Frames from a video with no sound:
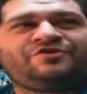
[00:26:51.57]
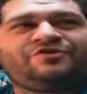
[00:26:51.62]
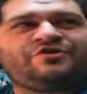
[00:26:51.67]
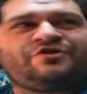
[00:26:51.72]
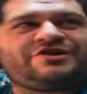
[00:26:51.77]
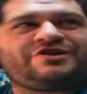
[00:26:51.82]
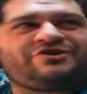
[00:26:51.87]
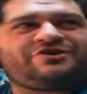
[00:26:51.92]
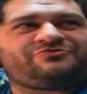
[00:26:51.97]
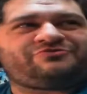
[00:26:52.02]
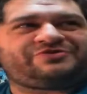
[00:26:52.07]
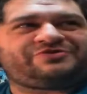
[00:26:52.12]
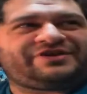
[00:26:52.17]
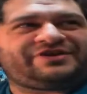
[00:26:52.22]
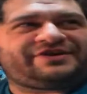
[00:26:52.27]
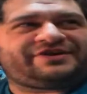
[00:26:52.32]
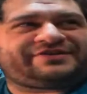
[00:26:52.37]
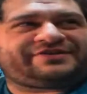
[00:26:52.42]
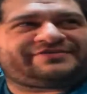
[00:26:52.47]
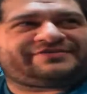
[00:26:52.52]
New Year's, we
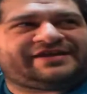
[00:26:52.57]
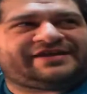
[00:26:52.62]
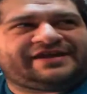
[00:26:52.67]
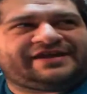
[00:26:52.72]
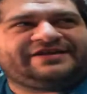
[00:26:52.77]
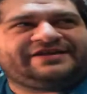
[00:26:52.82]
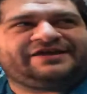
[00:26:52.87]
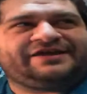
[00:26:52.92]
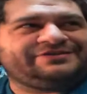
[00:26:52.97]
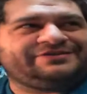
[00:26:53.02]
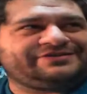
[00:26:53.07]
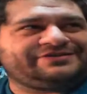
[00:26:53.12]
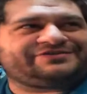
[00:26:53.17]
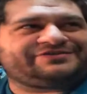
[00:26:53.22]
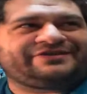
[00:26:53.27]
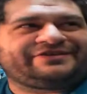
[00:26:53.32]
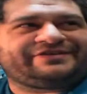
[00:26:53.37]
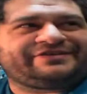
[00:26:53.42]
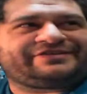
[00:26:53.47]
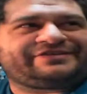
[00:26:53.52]
start this that. Now you can
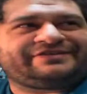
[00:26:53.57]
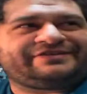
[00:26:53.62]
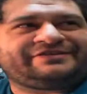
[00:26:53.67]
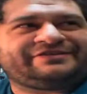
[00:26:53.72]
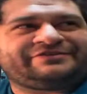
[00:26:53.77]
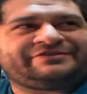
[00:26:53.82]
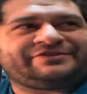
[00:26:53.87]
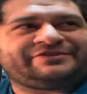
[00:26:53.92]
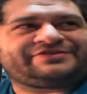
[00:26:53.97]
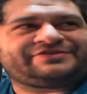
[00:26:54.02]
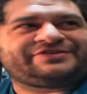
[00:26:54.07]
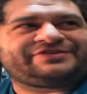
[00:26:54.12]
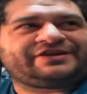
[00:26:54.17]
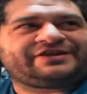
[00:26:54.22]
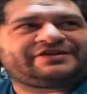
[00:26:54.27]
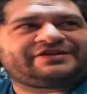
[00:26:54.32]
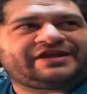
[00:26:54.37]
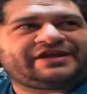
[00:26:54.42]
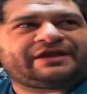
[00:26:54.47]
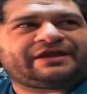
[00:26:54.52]
start it. You can
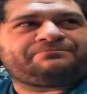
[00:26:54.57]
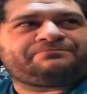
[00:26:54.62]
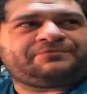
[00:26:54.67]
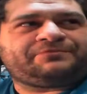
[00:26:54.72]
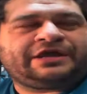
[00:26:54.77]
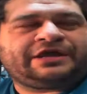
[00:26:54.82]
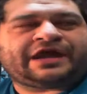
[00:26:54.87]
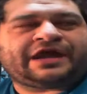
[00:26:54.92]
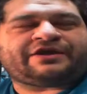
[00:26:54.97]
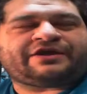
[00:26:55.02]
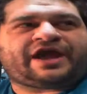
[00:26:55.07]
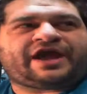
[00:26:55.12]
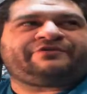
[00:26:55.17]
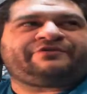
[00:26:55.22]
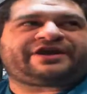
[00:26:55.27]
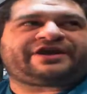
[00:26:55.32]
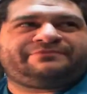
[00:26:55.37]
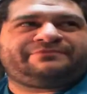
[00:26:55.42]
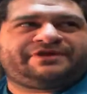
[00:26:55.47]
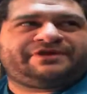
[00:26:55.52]
start it today, and I
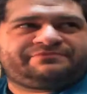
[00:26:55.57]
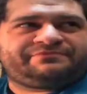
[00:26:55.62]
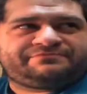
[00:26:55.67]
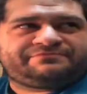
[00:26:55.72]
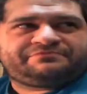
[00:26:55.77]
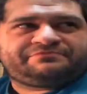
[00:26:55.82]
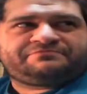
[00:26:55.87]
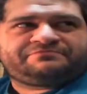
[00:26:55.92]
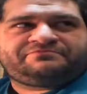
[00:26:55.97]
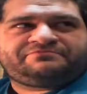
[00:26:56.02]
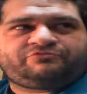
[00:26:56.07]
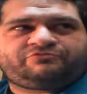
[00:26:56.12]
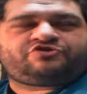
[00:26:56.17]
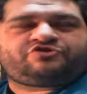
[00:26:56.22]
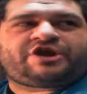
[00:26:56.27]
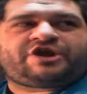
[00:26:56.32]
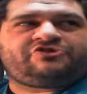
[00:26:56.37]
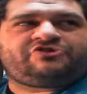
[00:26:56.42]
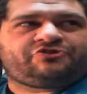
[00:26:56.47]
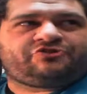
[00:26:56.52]
recommend
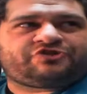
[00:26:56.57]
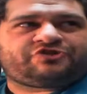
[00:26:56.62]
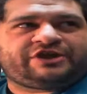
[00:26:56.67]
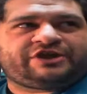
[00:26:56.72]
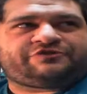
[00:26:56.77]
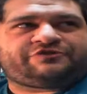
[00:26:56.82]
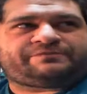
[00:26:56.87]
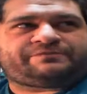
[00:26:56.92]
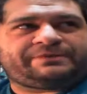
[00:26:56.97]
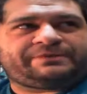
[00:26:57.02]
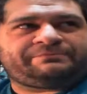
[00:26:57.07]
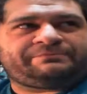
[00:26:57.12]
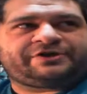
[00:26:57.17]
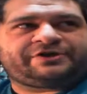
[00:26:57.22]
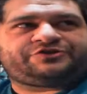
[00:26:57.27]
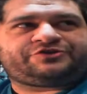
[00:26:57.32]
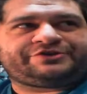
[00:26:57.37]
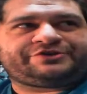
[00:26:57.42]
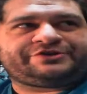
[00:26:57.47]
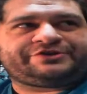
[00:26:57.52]
gradual changes, but
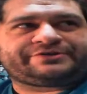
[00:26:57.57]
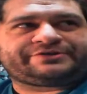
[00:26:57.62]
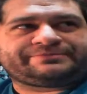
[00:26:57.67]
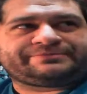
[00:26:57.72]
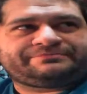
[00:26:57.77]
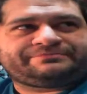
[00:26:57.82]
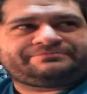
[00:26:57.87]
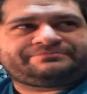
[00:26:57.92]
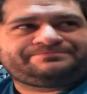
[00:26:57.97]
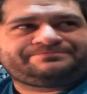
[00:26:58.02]
make sure you.